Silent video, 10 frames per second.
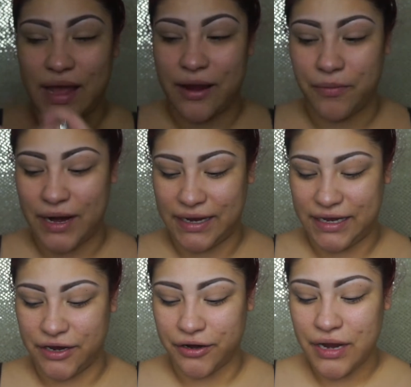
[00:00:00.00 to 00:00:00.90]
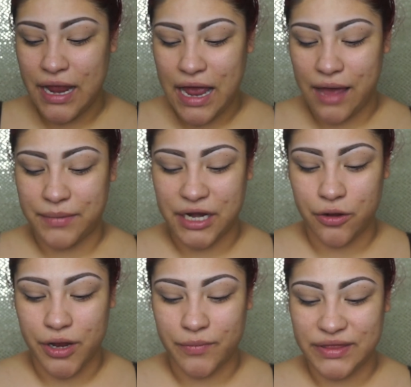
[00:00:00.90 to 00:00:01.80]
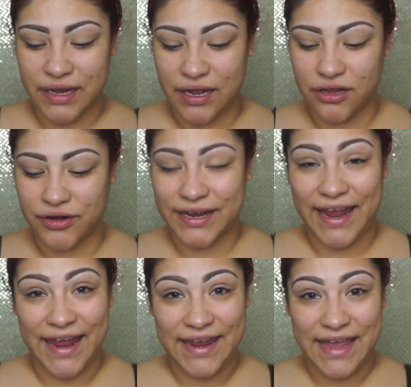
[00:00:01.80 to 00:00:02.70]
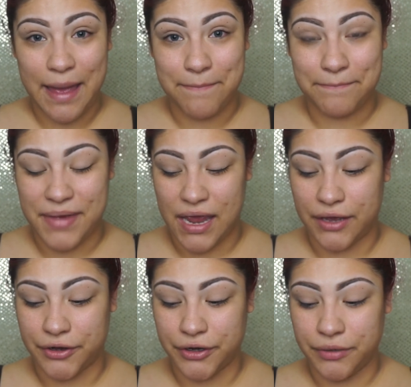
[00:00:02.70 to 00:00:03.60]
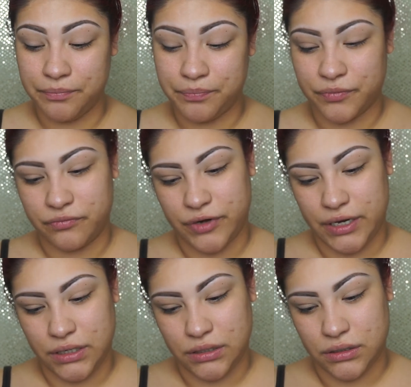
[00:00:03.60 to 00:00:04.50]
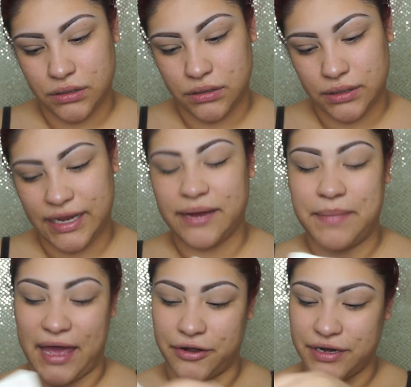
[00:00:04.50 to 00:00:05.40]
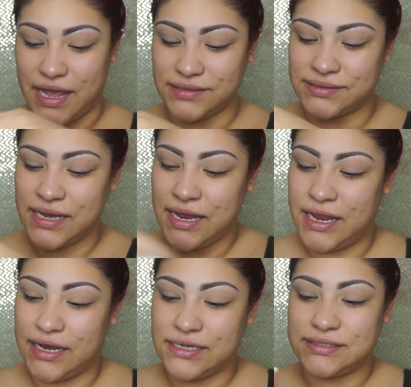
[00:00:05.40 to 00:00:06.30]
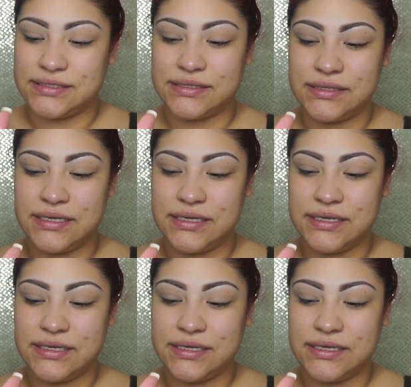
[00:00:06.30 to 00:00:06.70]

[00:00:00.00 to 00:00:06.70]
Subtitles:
guy right here. I'm going to go in with the color Cake Batter, right? Cake Batter, yes. And it's